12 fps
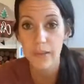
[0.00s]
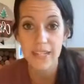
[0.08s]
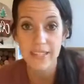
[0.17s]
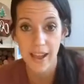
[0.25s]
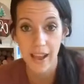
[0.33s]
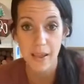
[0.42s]
so
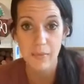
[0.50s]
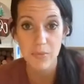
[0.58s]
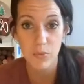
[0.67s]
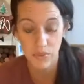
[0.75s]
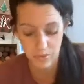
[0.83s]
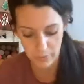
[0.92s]
many
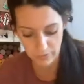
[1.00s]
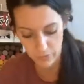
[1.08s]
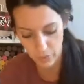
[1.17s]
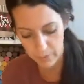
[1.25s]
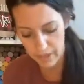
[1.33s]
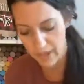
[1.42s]
times with the
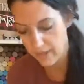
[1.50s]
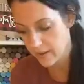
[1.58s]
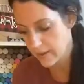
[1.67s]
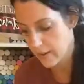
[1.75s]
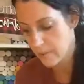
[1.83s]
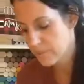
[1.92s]
buffalo plaid